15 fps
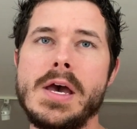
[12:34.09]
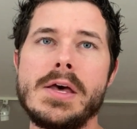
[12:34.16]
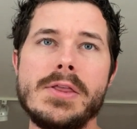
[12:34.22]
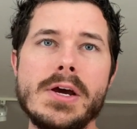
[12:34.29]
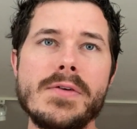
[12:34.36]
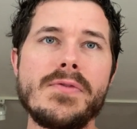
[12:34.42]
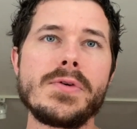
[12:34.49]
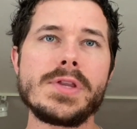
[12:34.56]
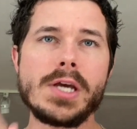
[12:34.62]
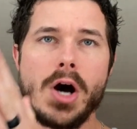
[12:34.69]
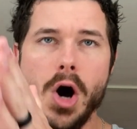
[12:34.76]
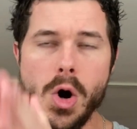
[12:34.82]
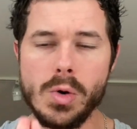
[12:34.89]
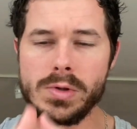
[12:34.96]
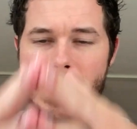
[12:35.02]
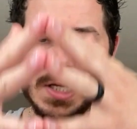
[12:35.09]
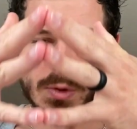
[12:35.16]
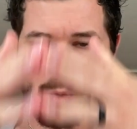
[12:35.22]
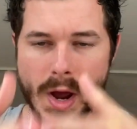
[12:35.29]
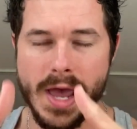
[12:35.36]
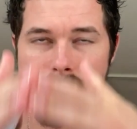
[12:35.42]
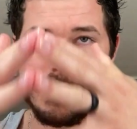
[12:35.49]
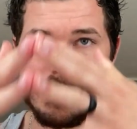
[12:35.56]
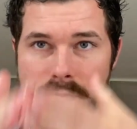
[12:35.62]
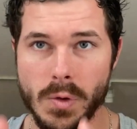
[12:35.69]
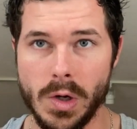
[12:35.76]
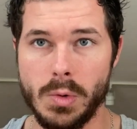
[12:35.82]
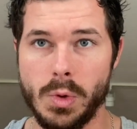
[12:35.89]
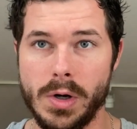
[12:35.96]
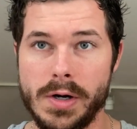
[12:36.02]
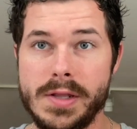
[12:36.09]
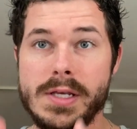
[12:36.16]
Therefore, the only way forward and